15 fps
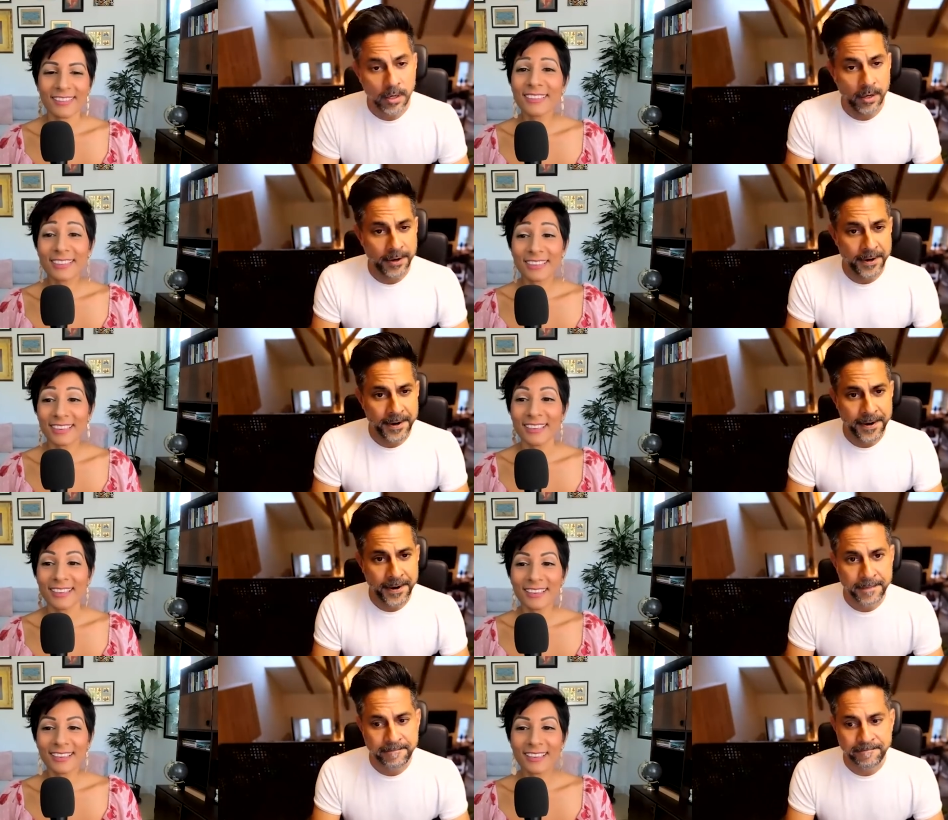
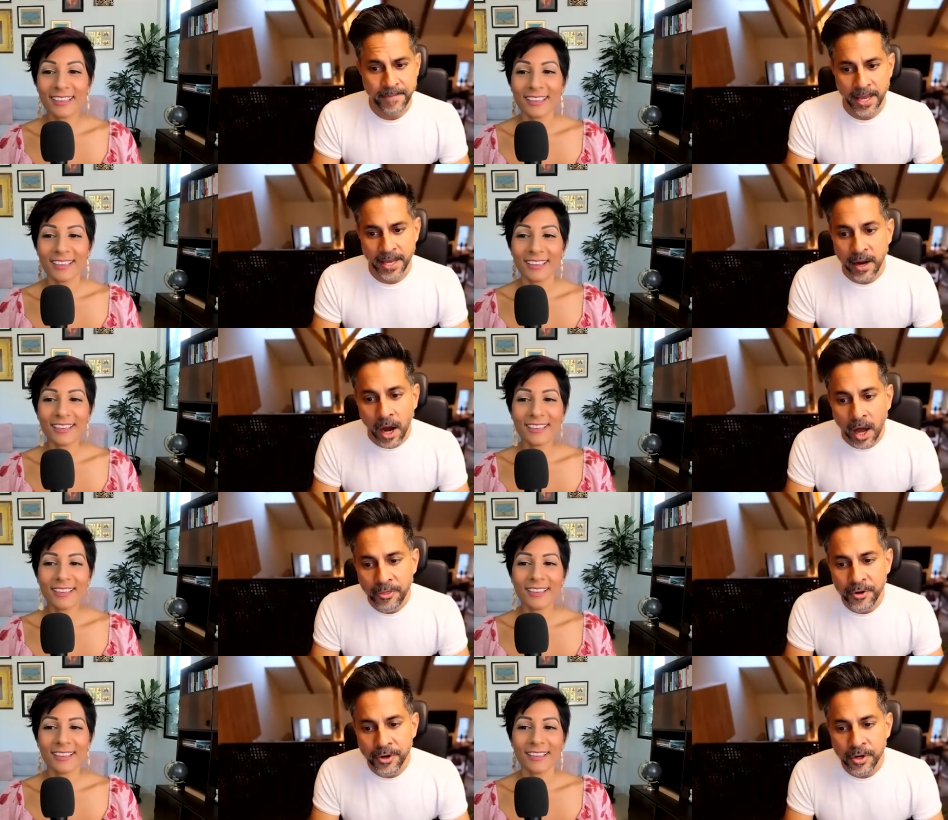Speaker 1: and
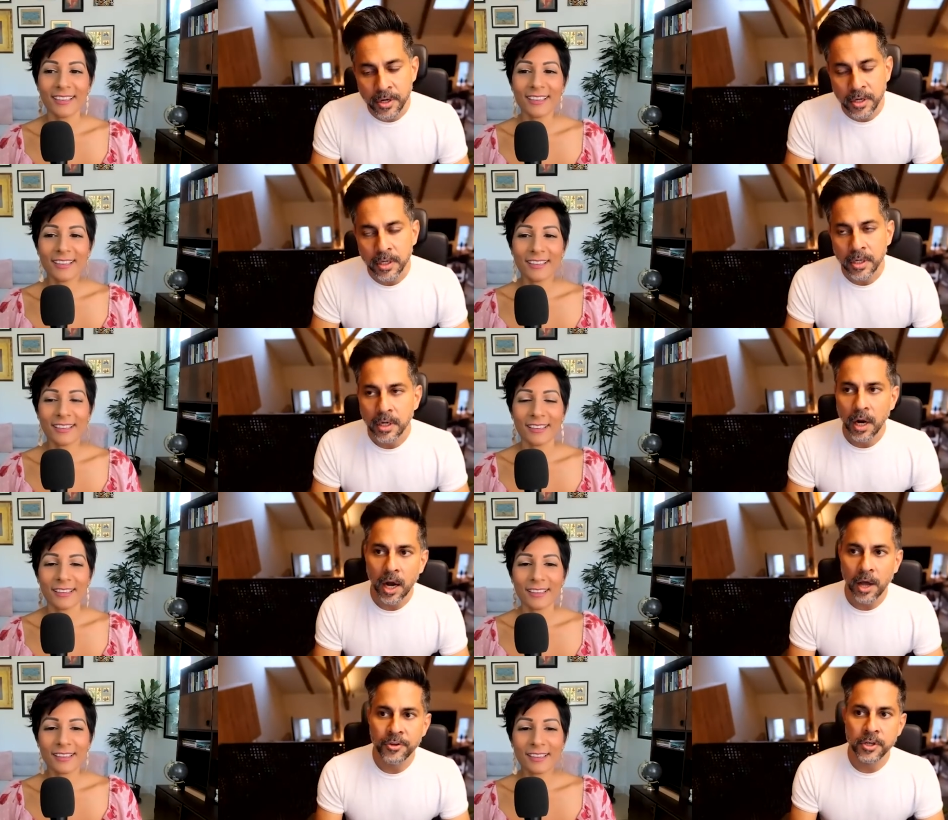other
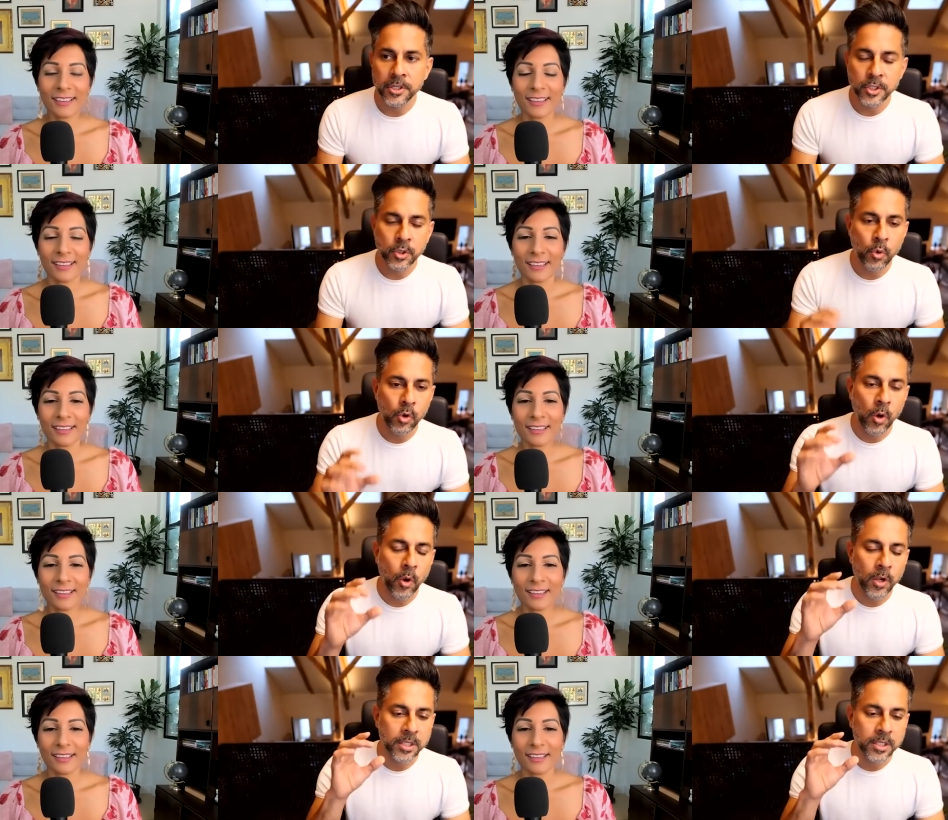
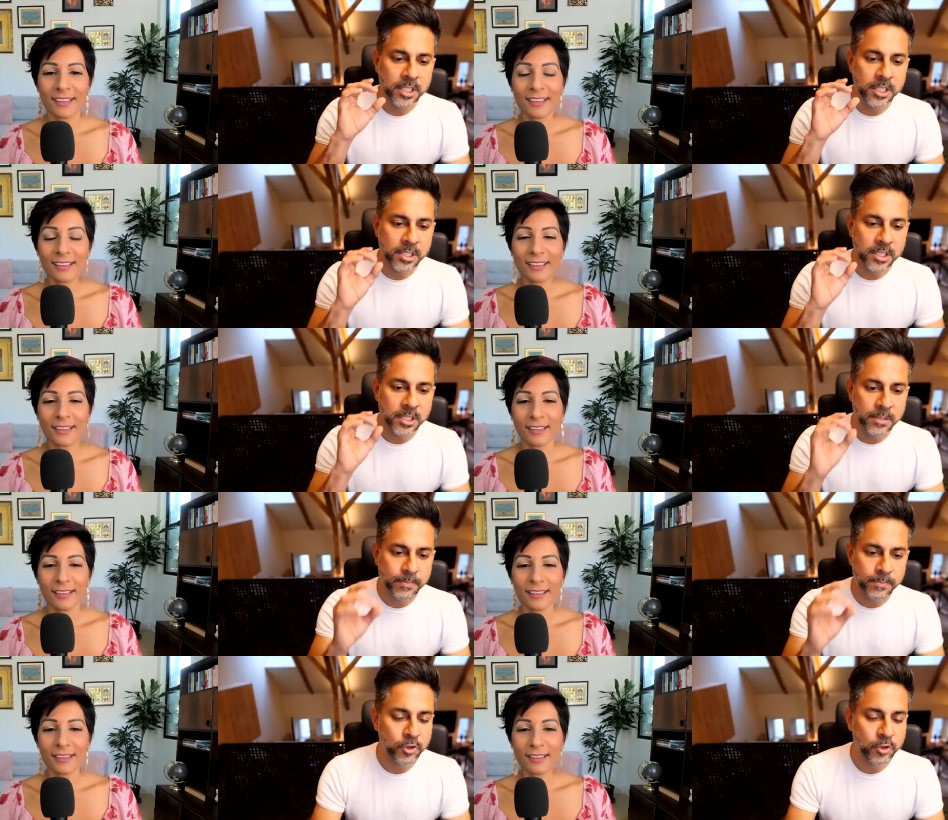so-called
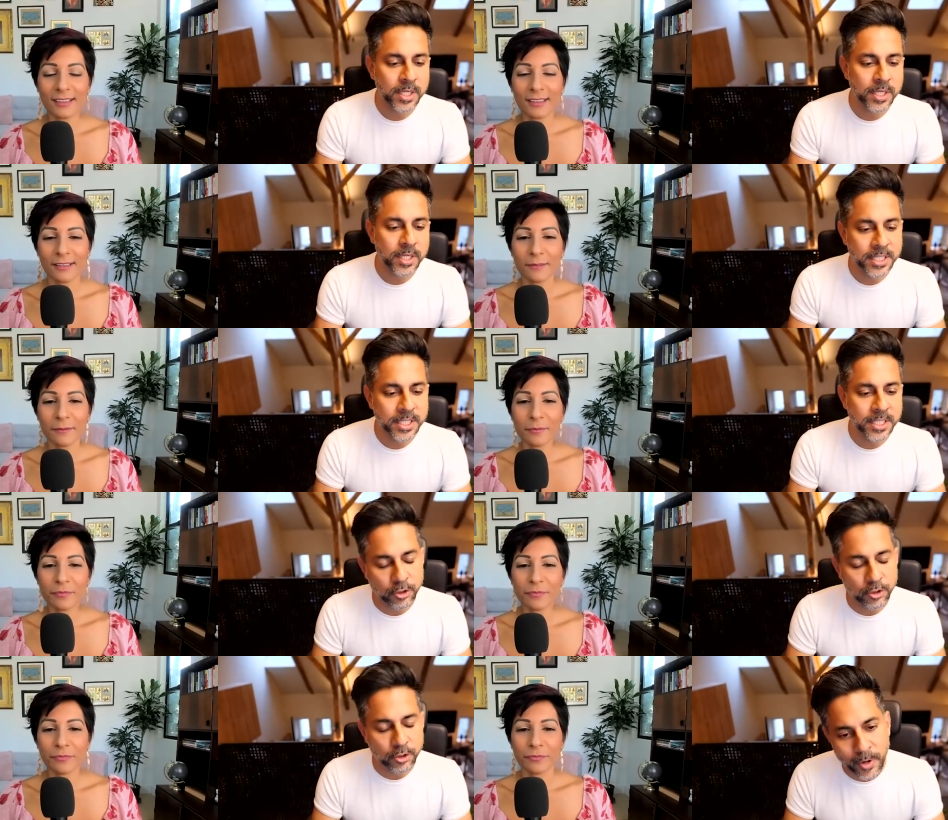spiritual sexual
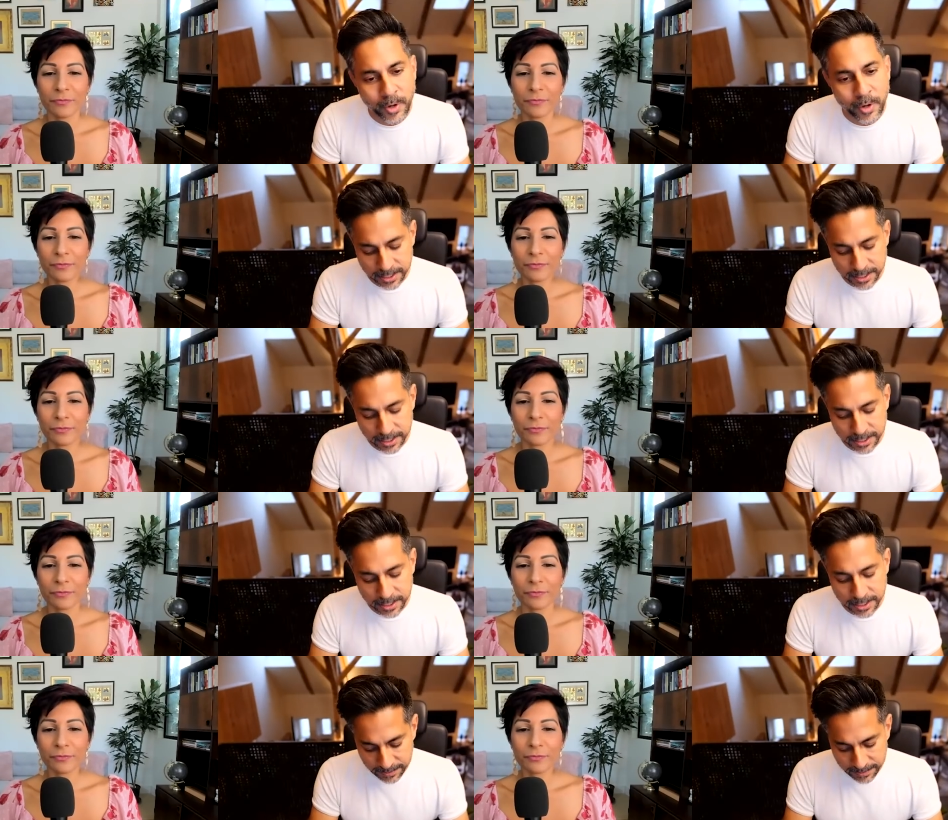
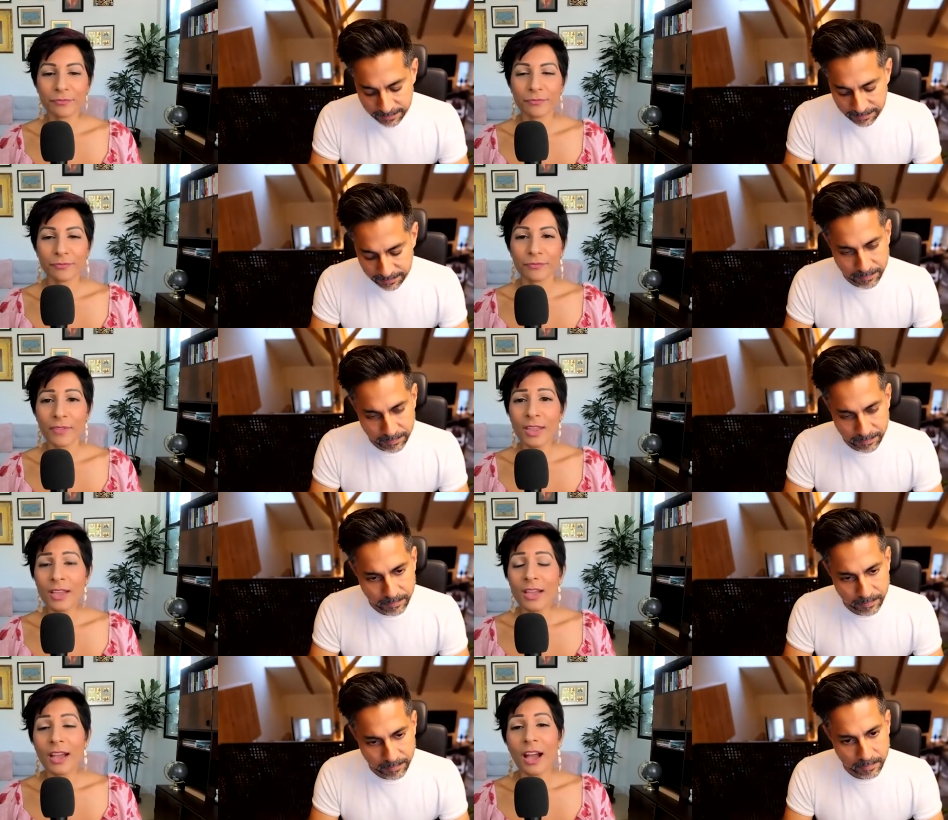practices.
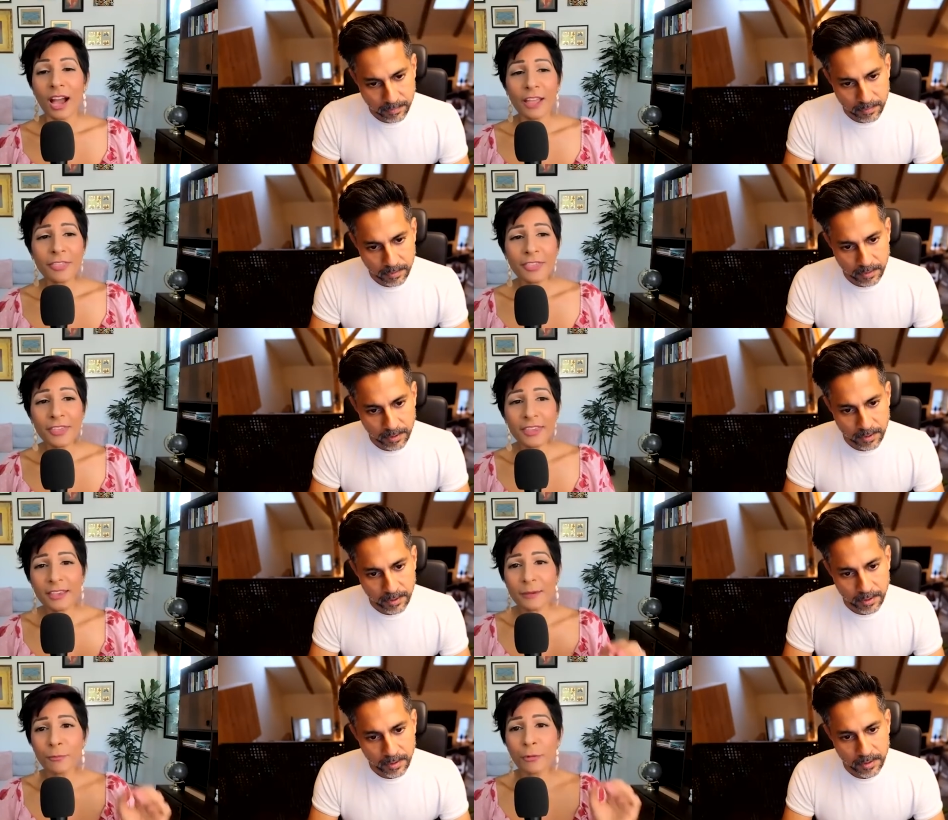
Speaker 2: I
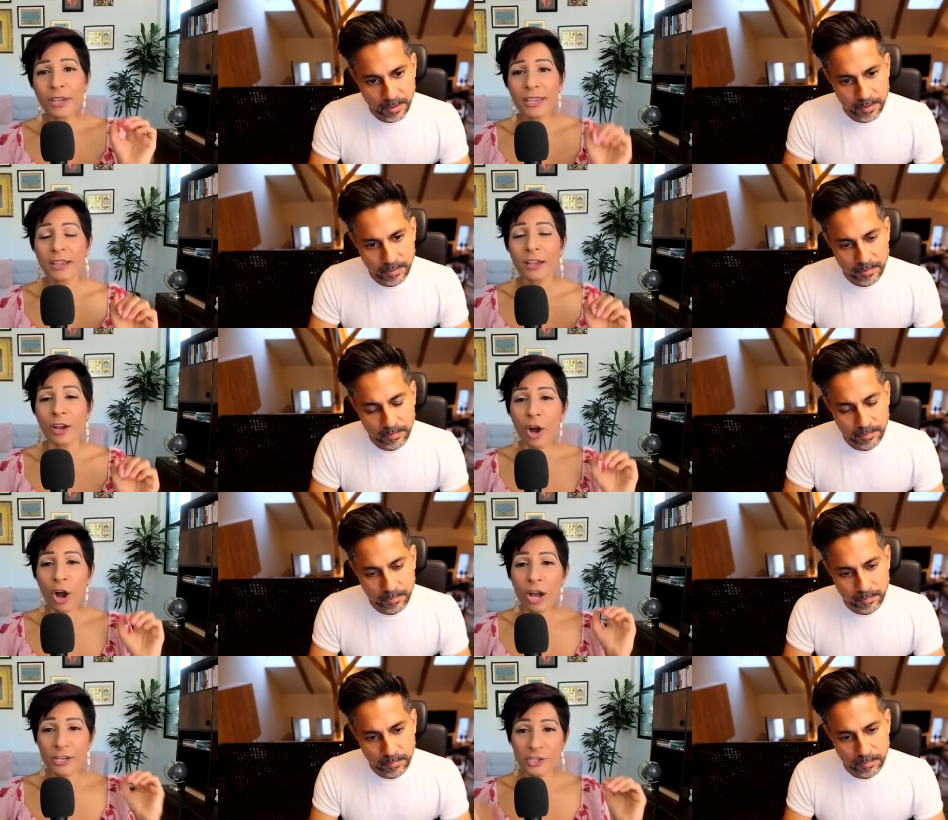think bringing
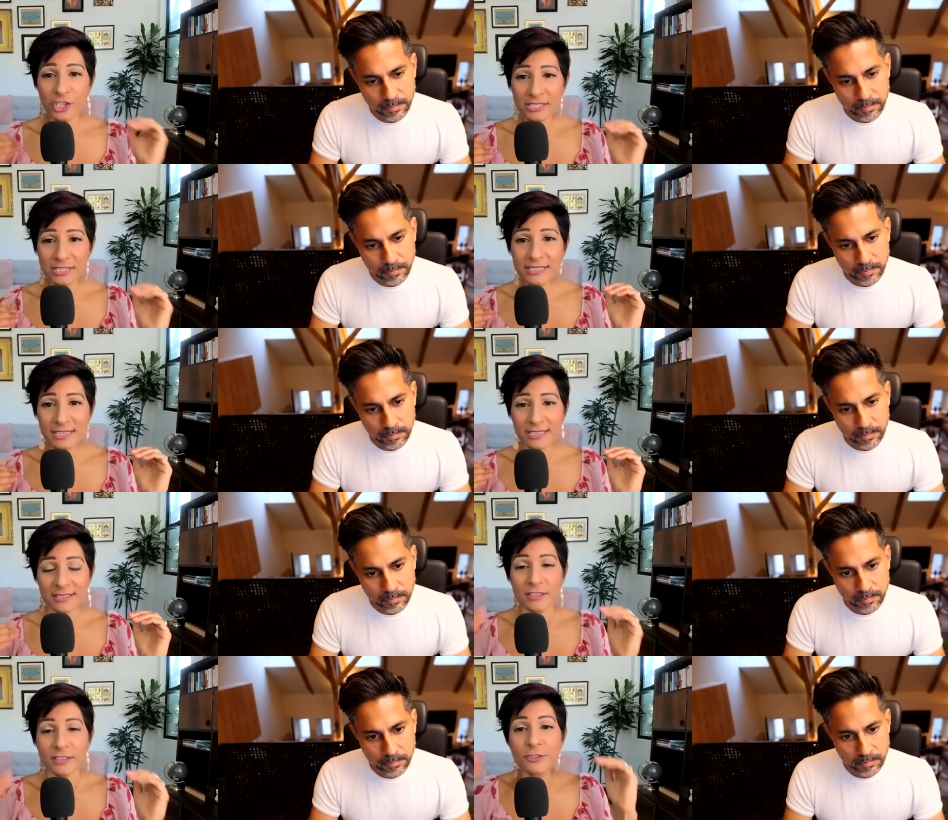
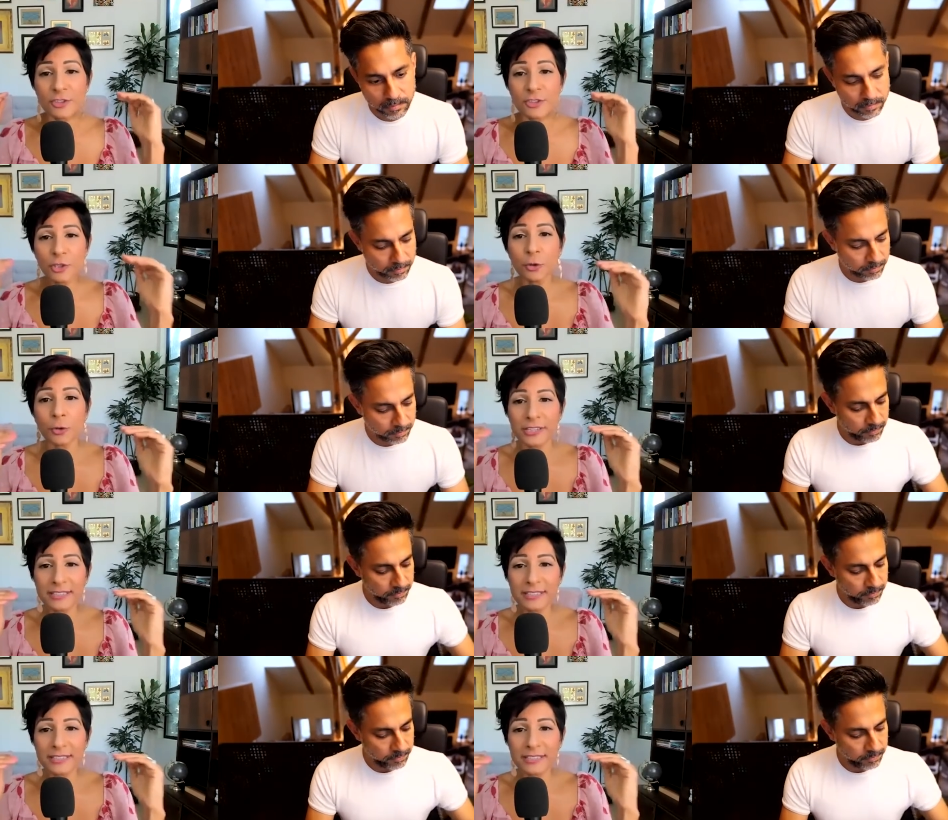consciousness to your